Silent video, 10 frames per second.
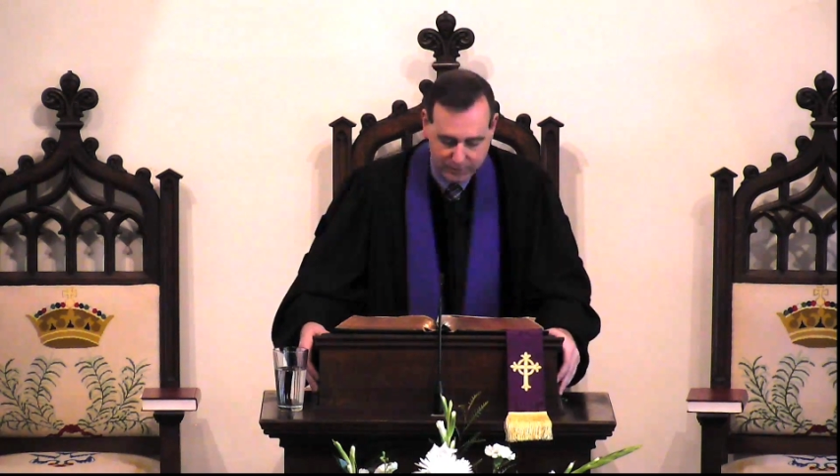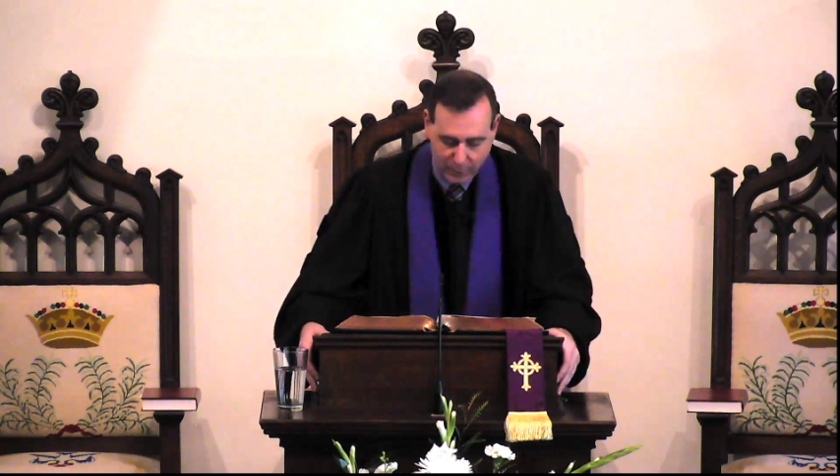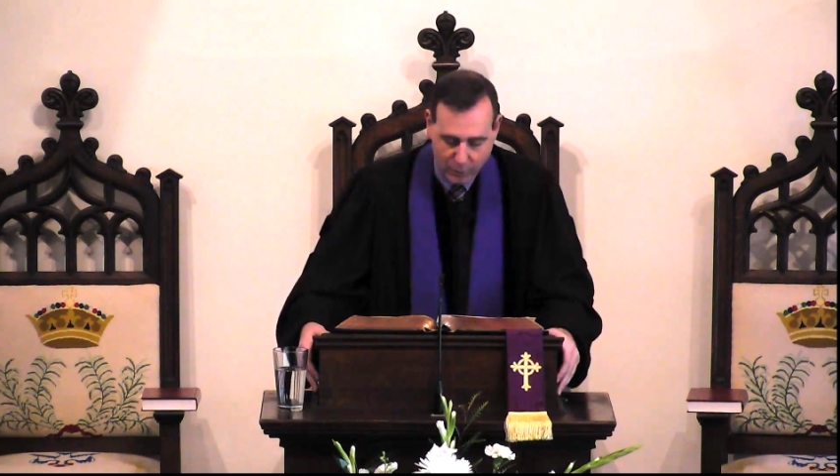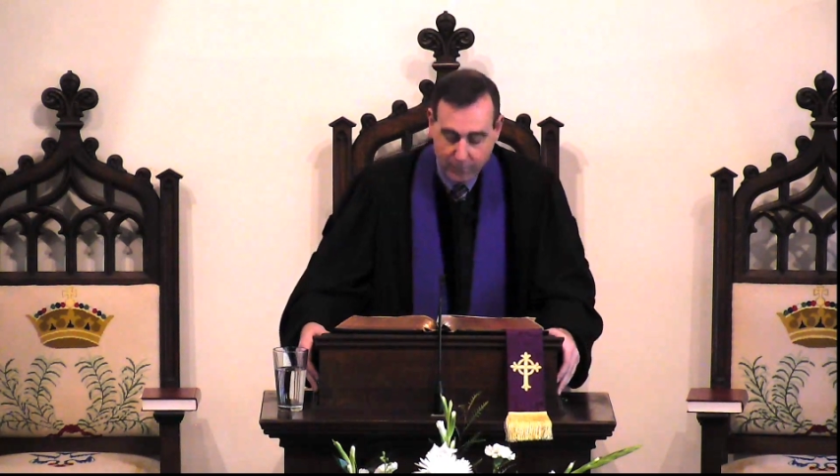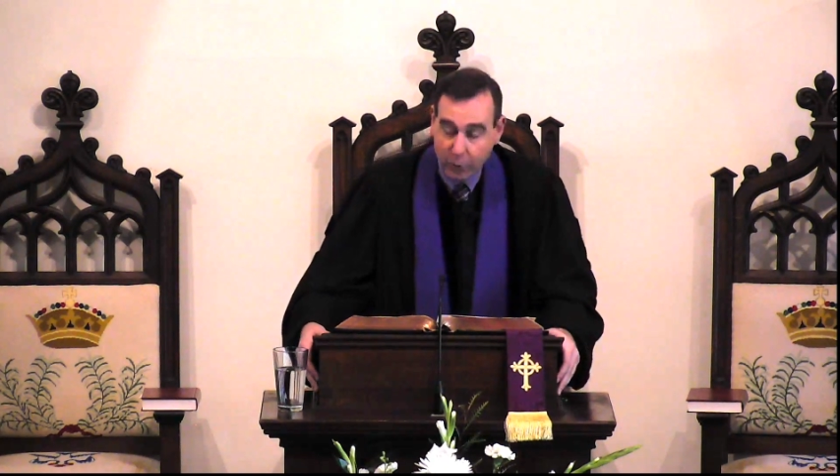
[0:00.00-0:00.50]

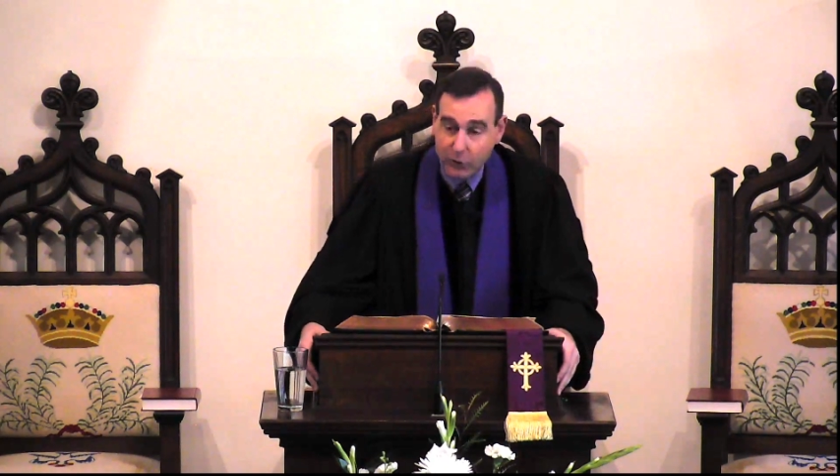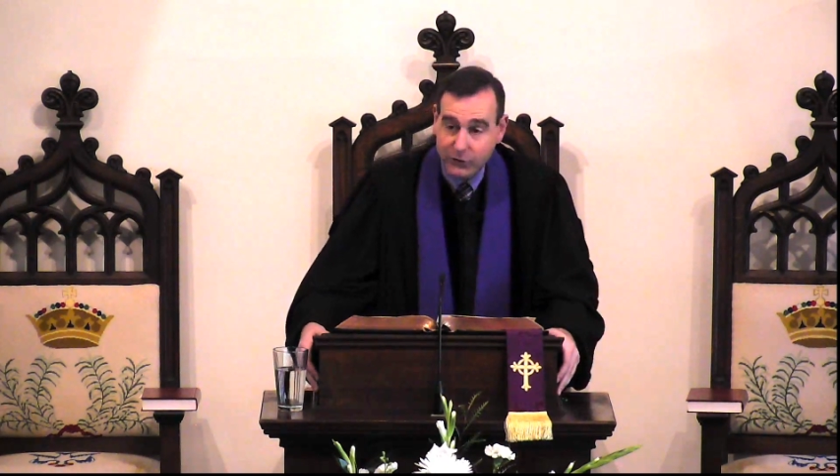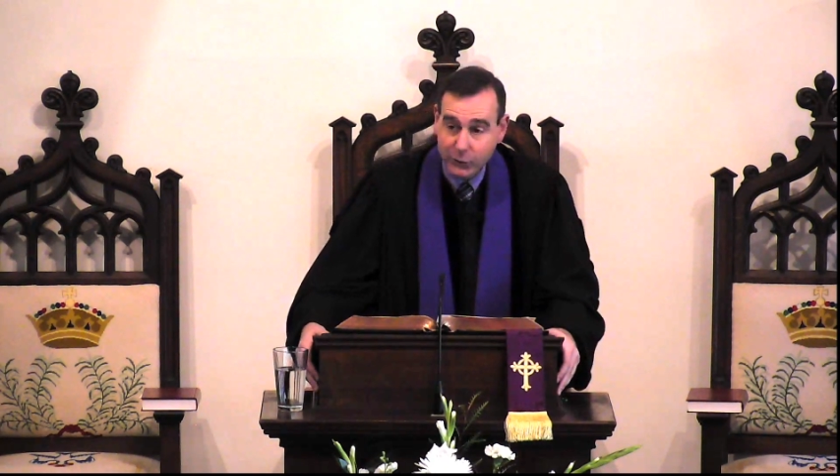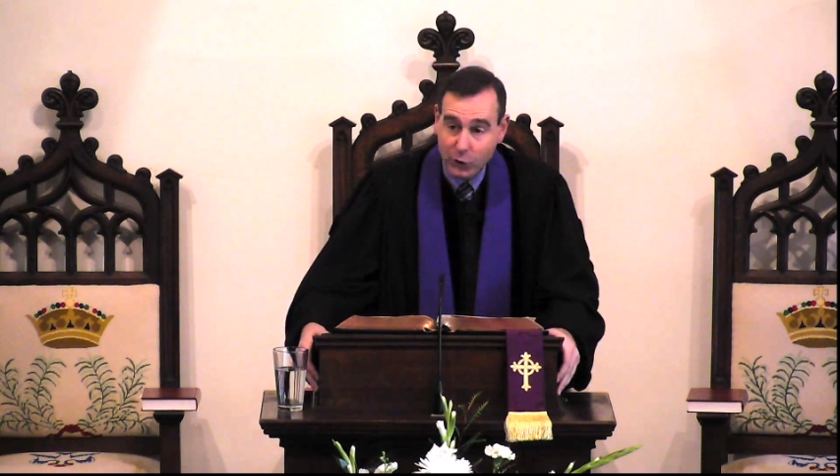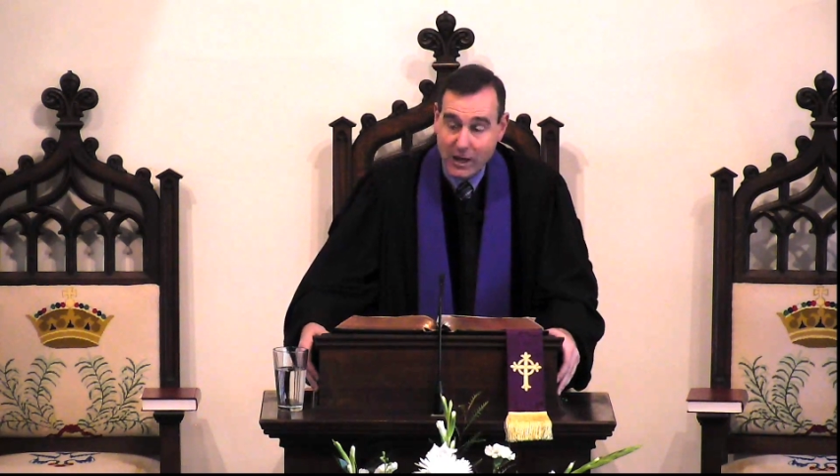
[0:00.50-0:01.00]
both
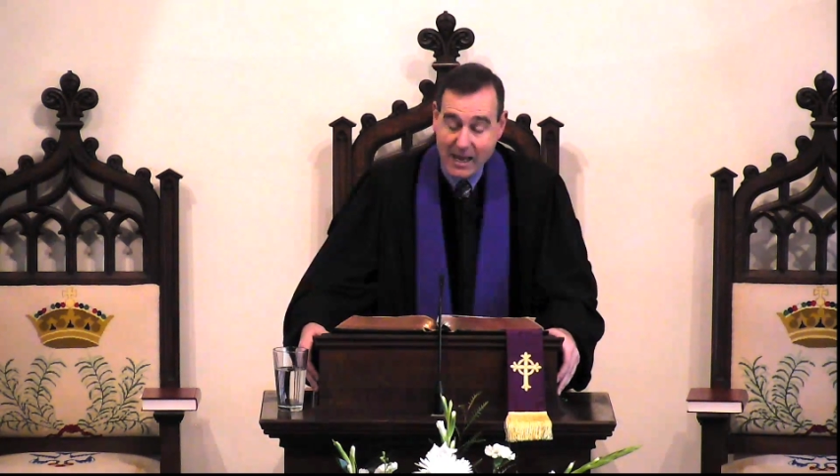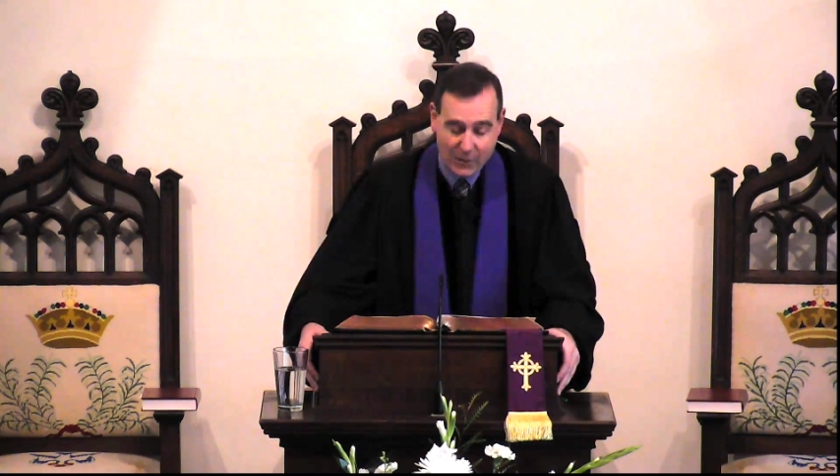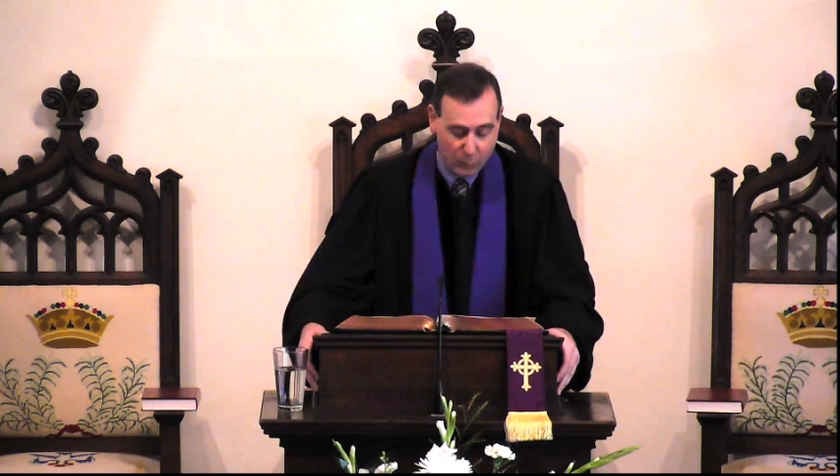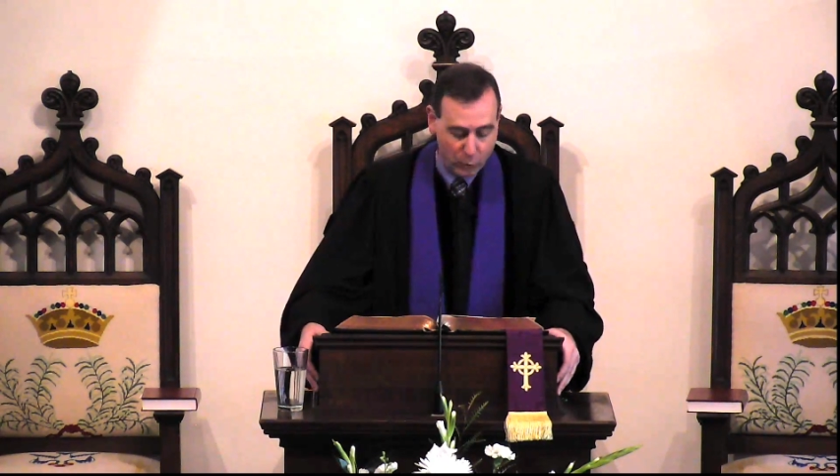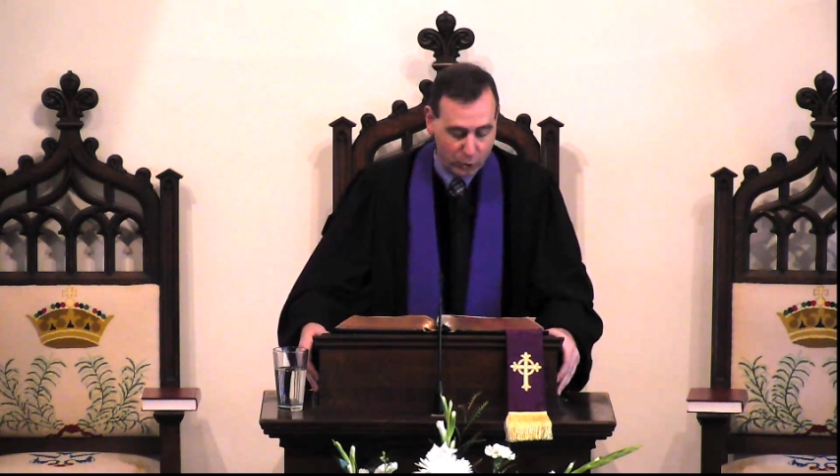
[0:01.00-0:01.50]
personal
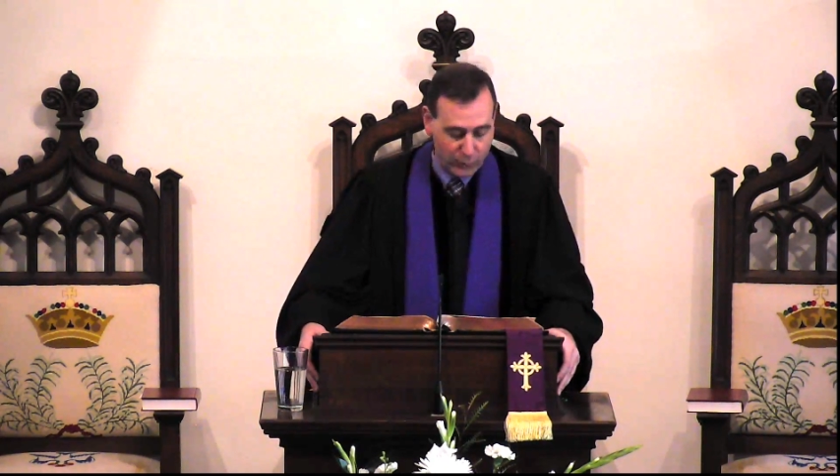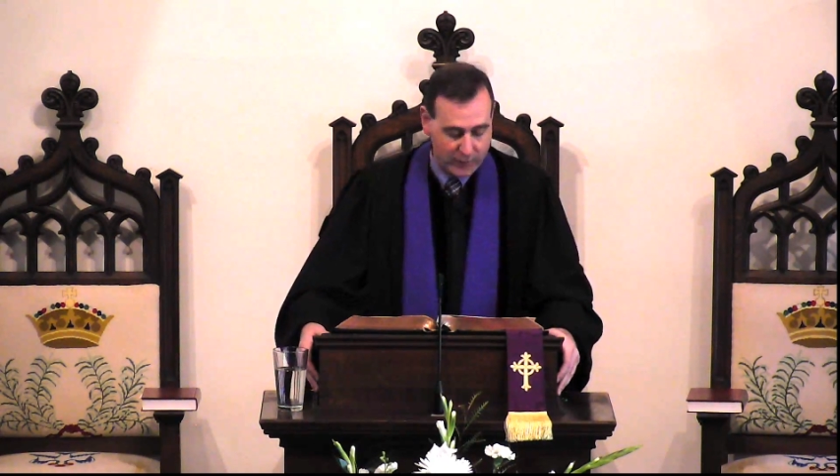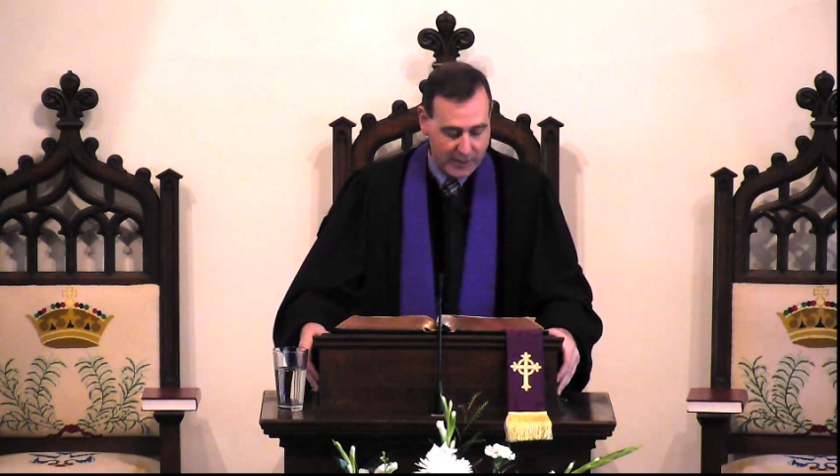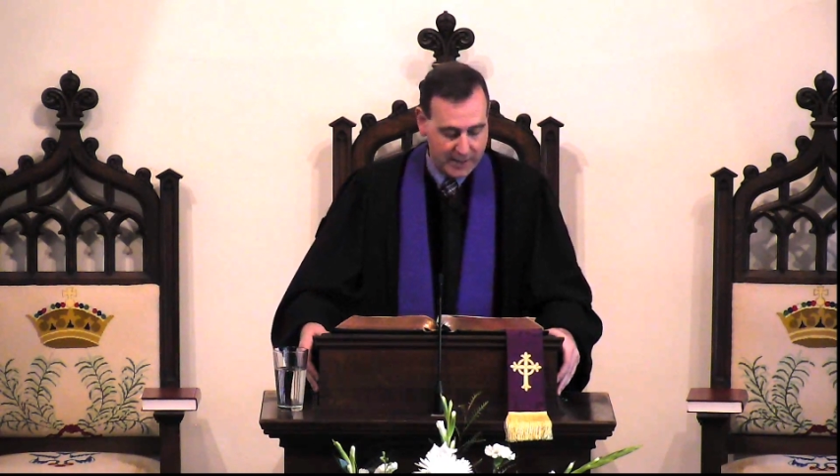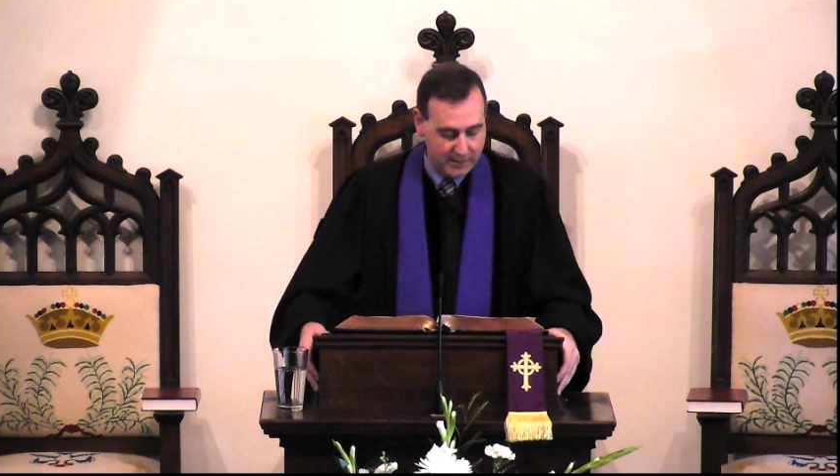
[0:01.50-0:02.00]
and work
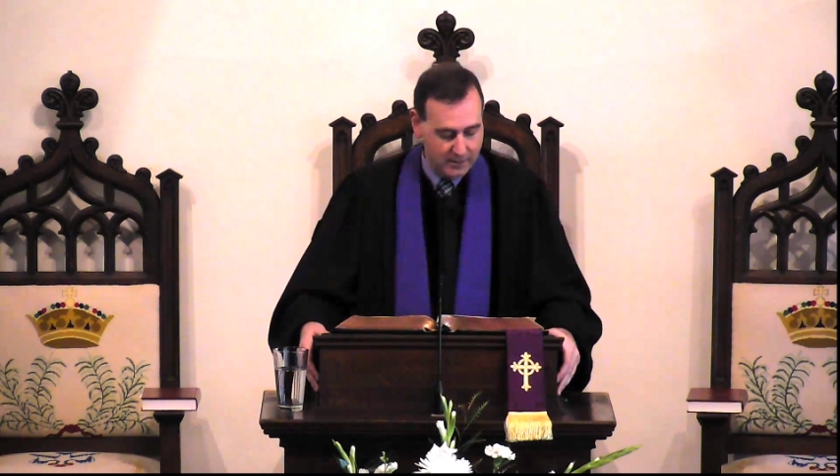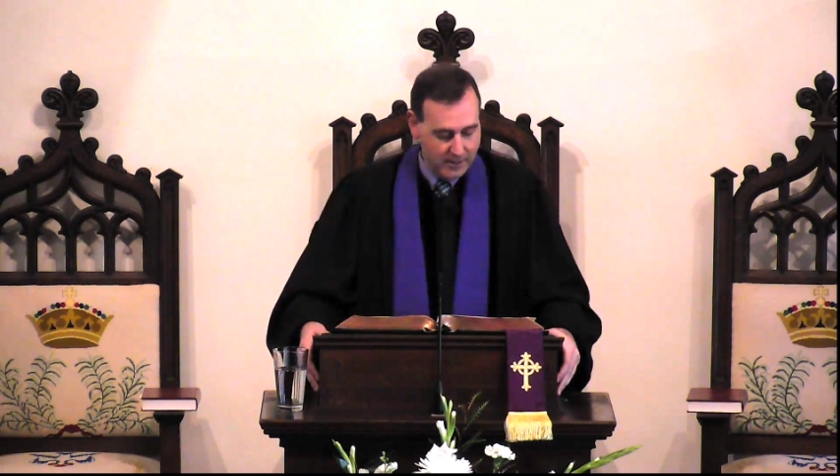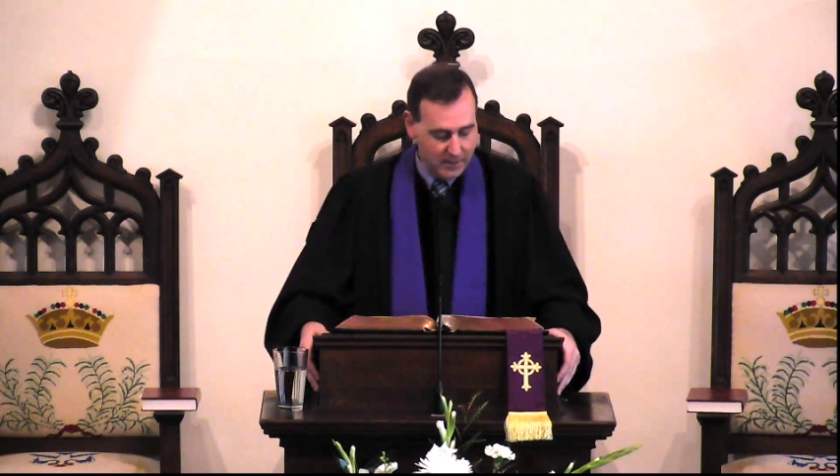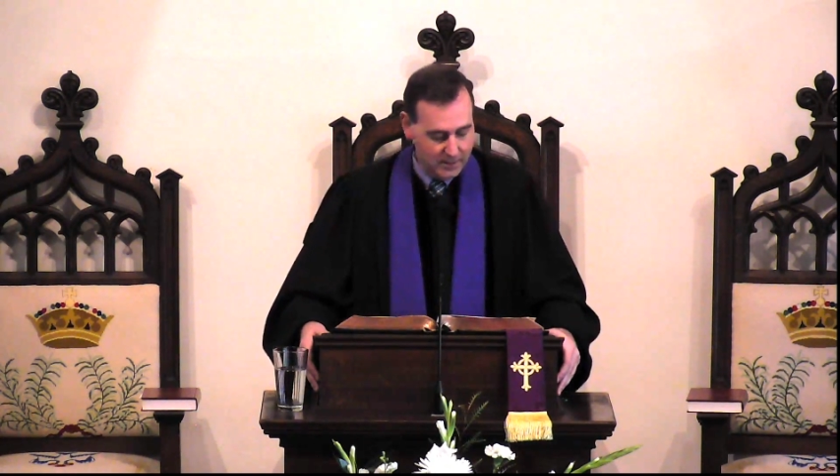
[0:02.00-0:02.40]
related,